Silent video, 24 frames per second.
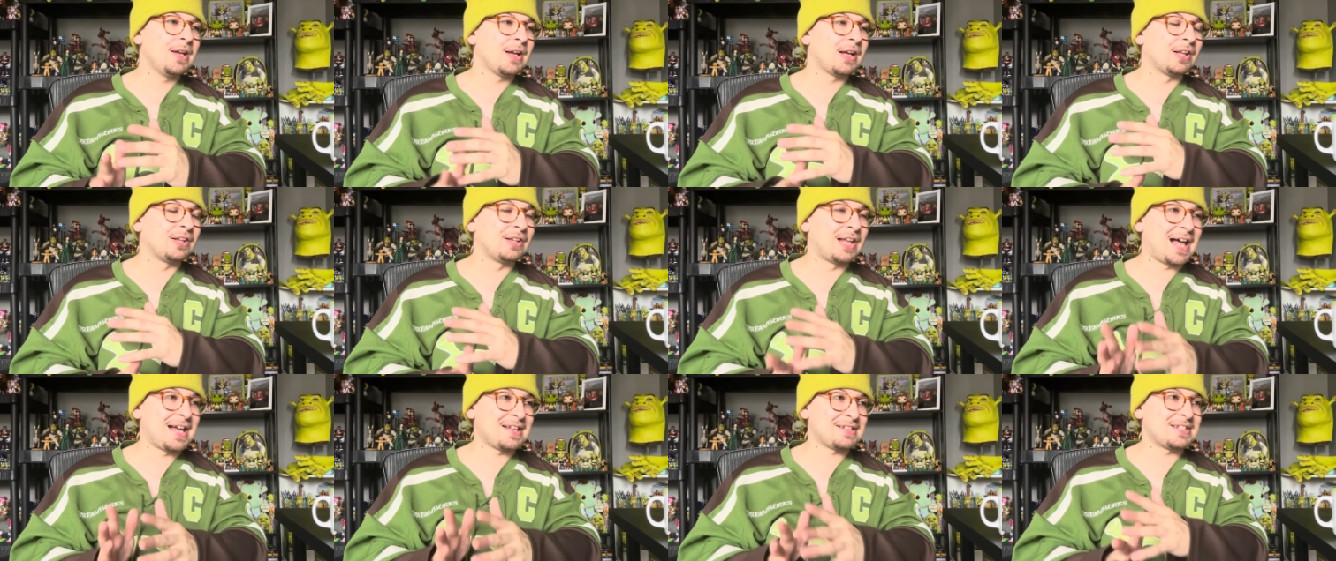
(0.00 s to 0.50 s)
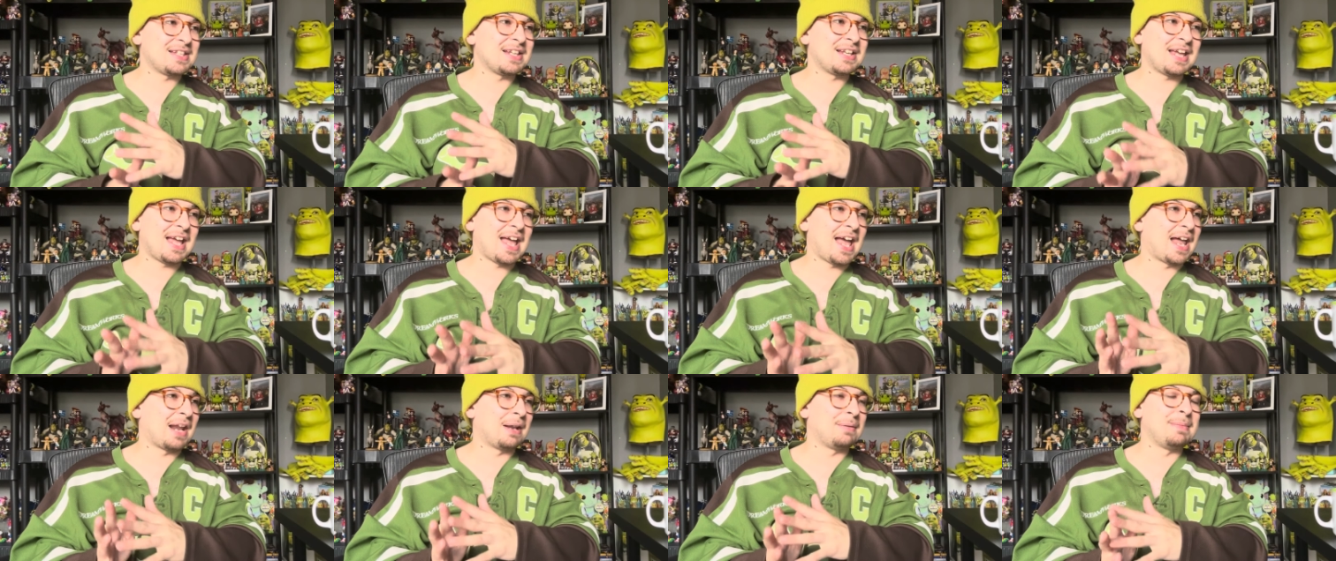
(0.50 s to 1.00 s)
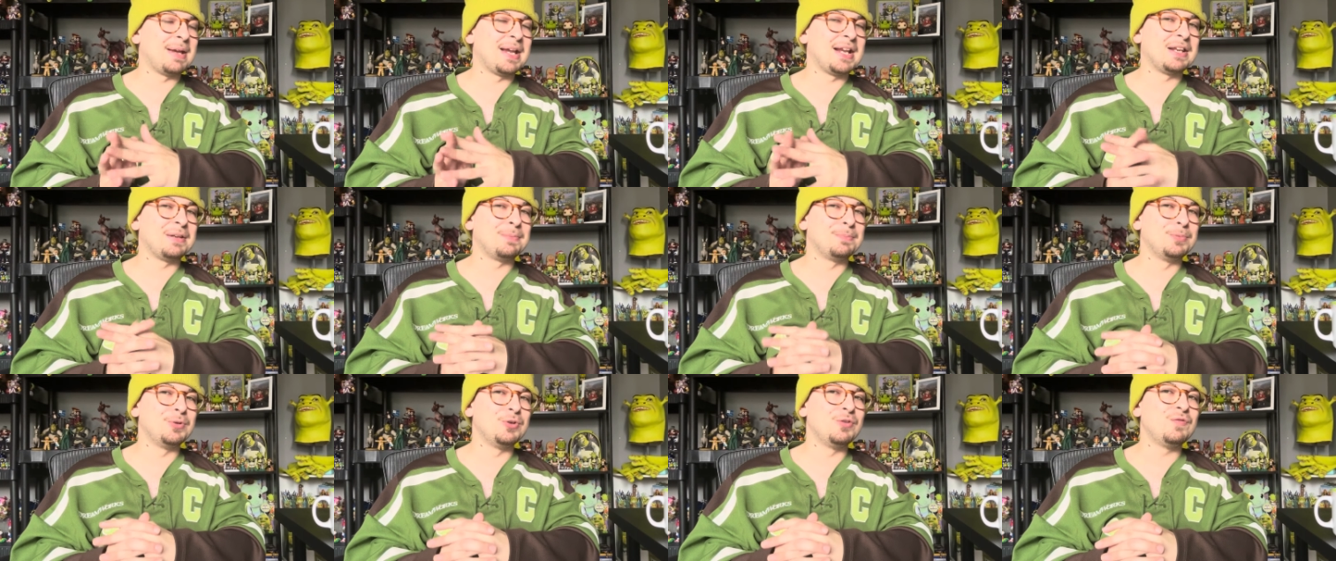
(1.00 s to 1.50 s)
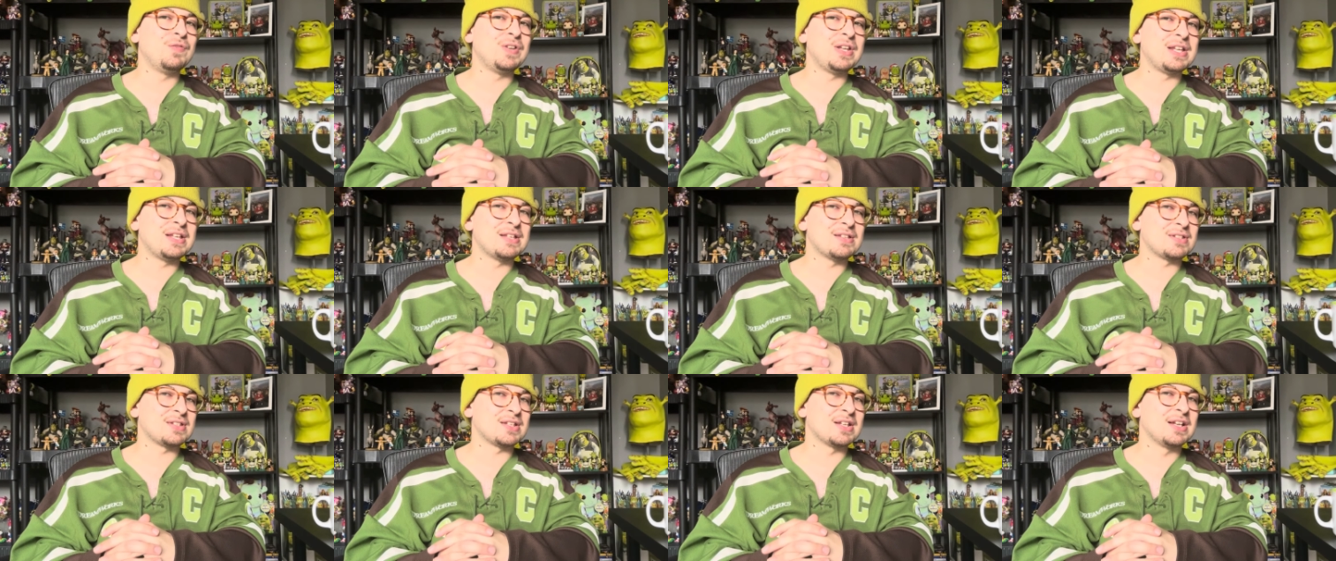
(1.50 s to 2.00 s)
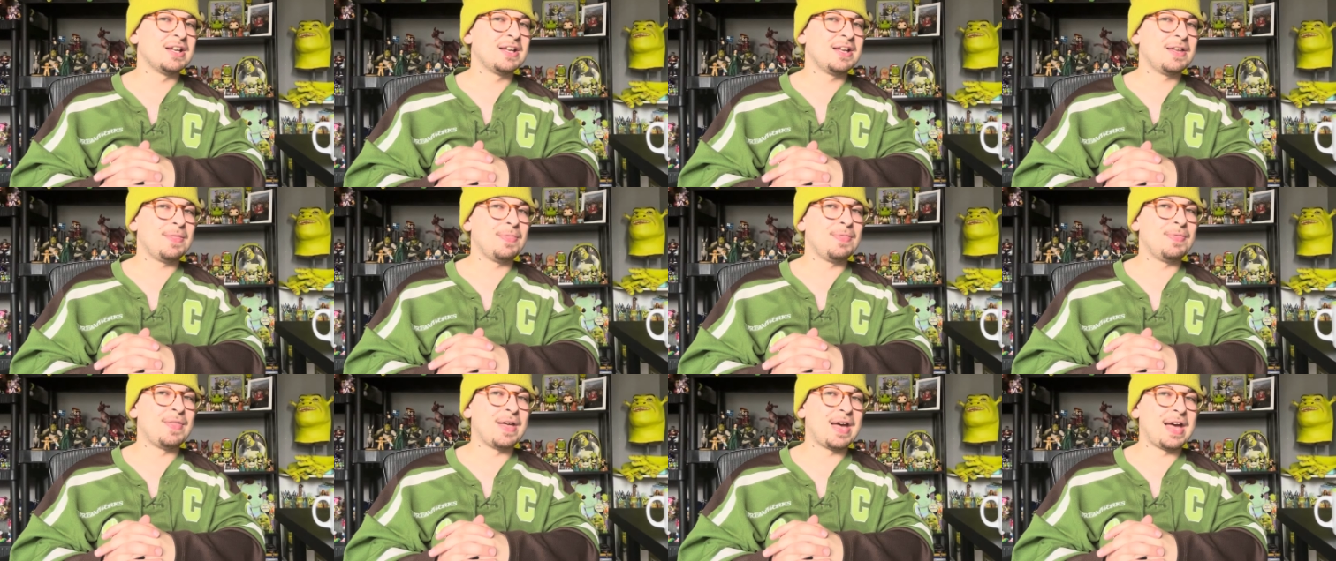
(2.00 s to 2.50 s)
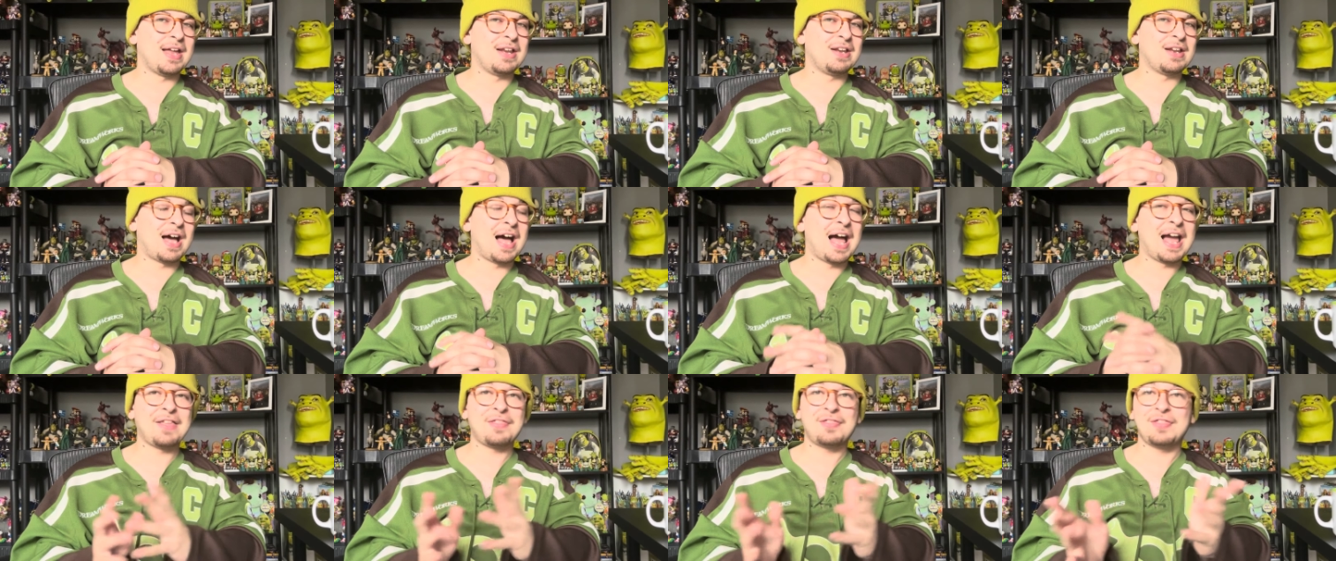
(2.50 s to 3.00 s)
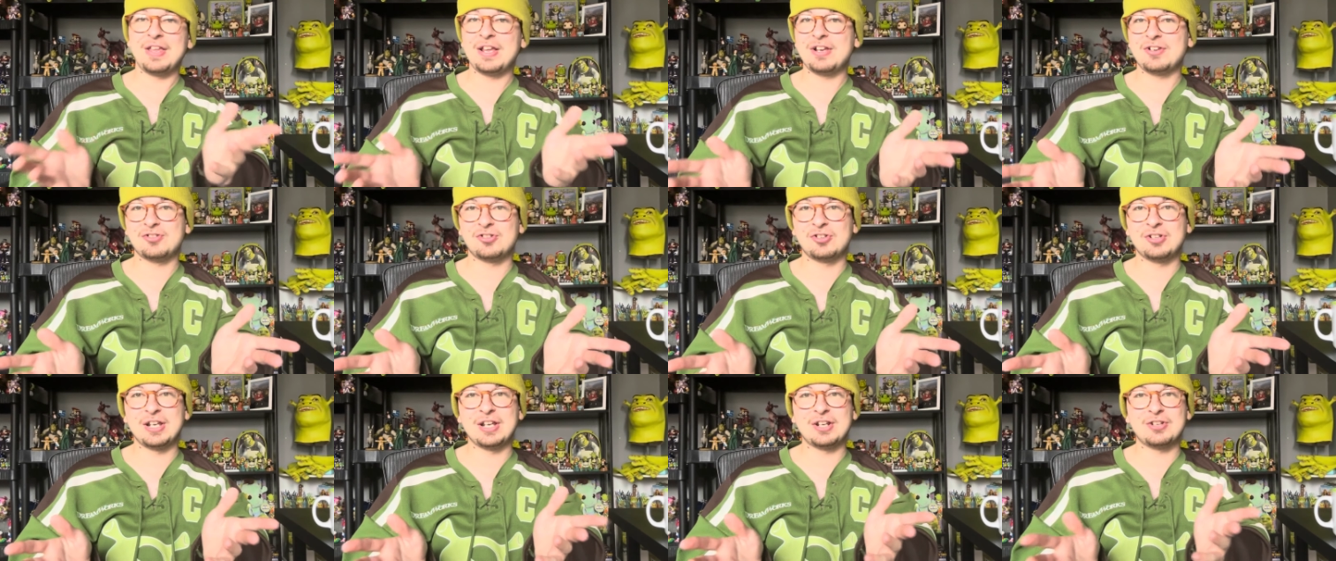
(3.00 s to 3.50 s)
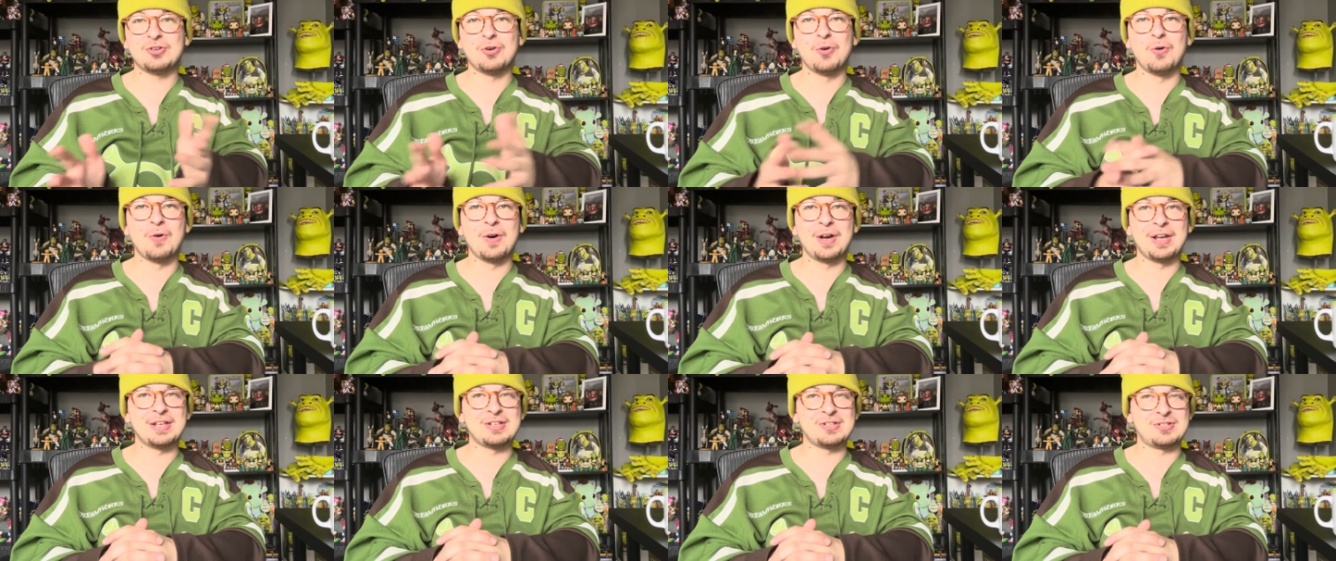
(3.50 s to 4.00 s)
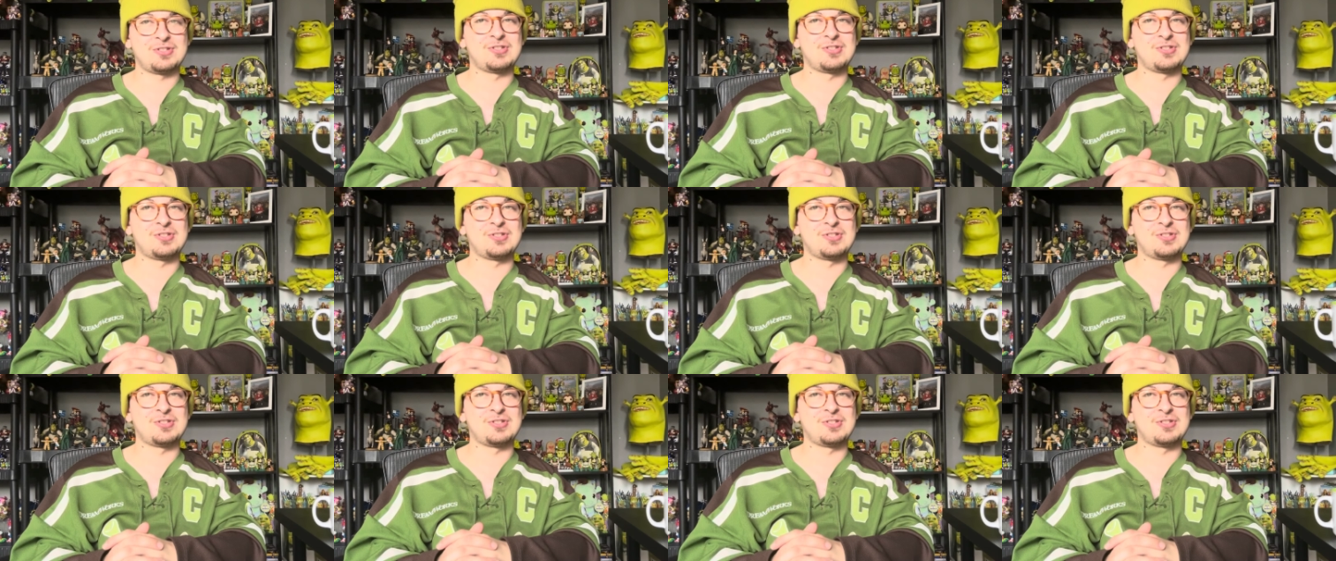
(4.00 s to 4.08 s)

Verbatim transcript: classic animated movies that I think should get toys.